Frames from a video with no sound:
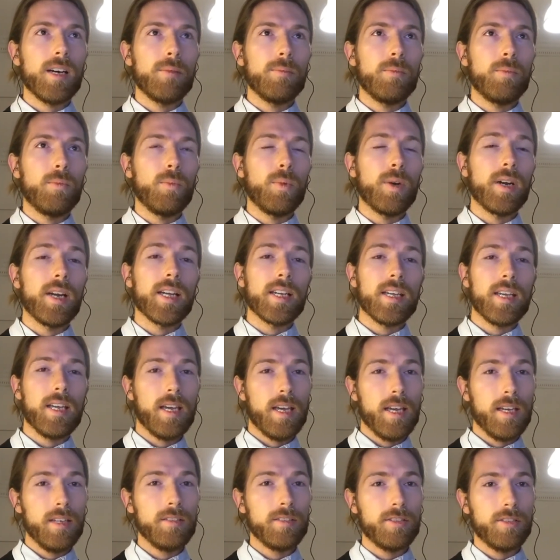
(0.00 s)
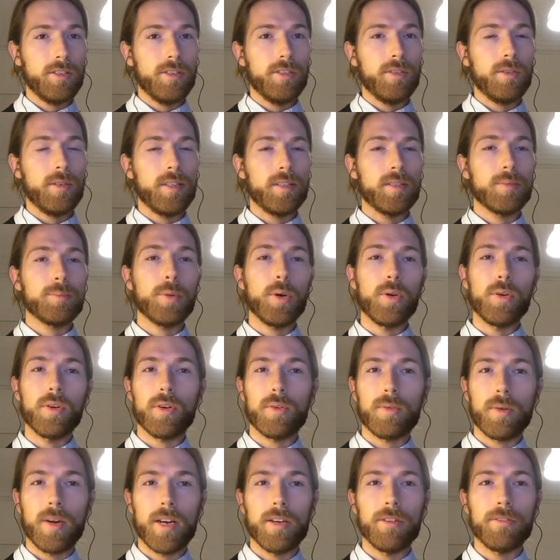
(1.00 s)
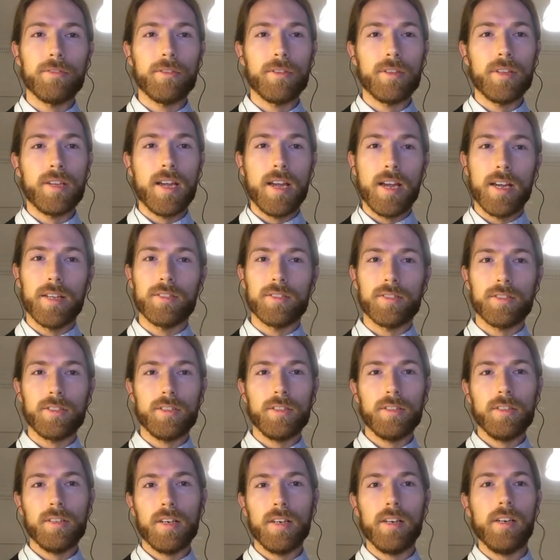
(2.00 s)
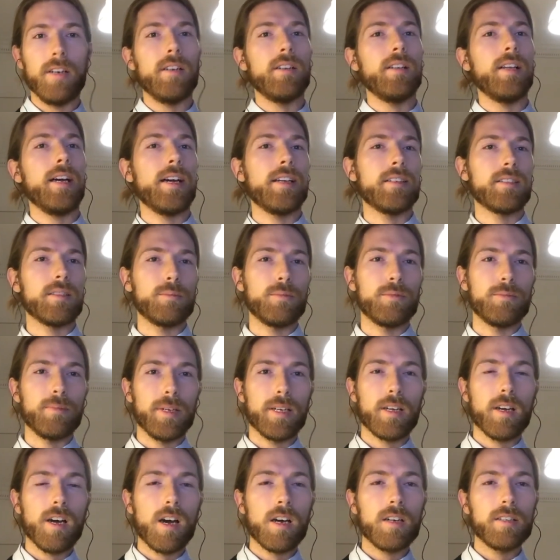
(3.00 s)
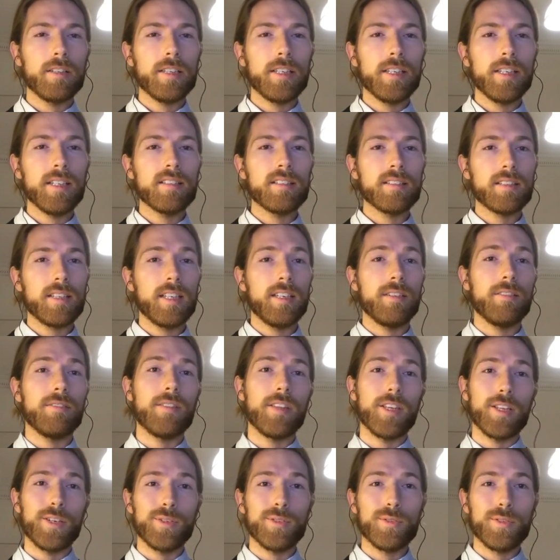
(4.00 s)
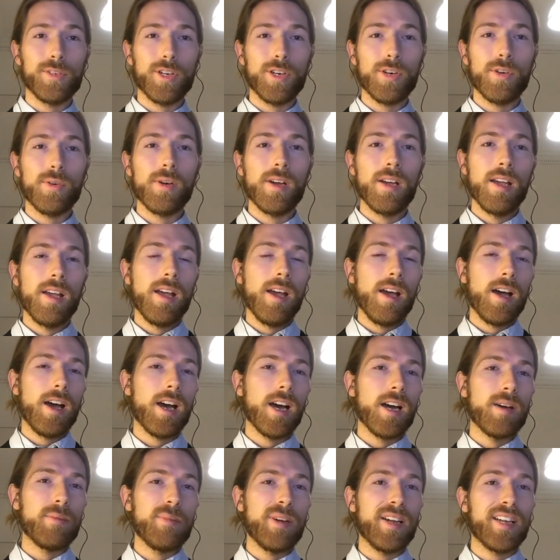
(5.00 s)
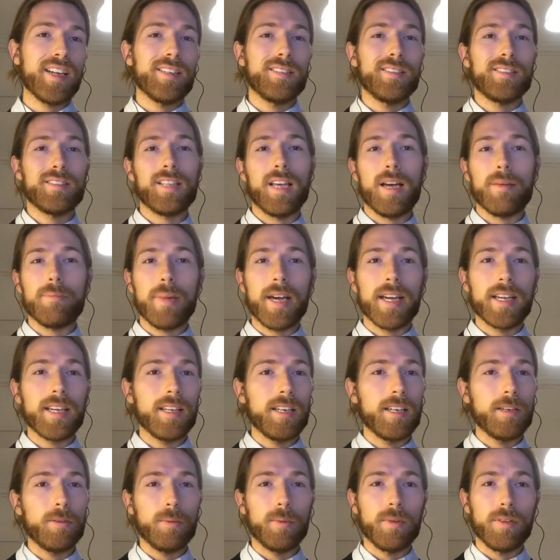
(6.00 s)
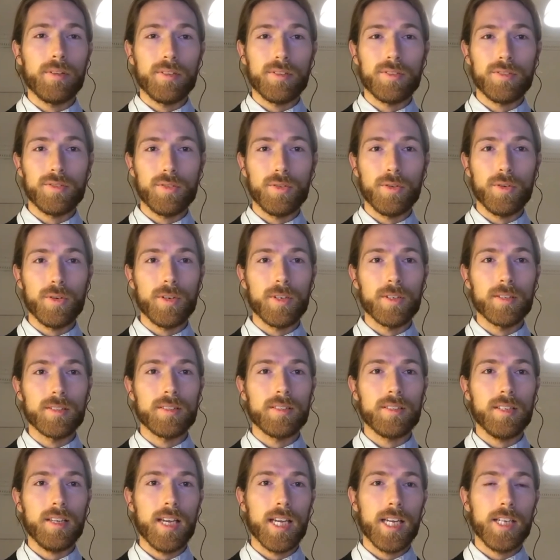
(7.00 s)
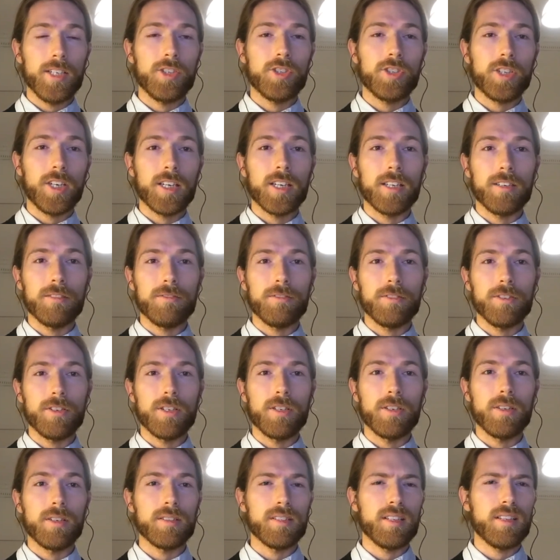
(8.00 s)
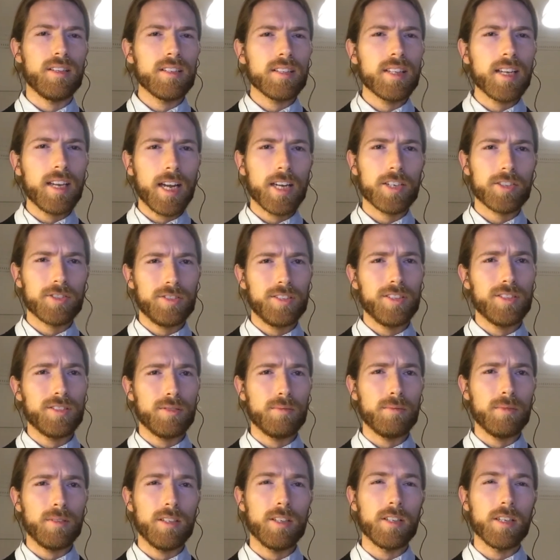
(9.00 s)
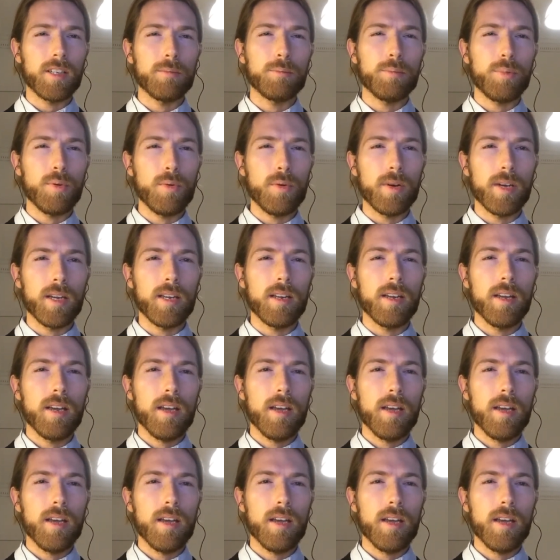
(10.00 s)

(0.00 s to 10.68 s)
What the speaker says: What I can do is poke around for the answer. I'll ask some of my colleagues, and if they don't know, I can stop back in at one of the stores and check in for you, because I think that actually is a really good point.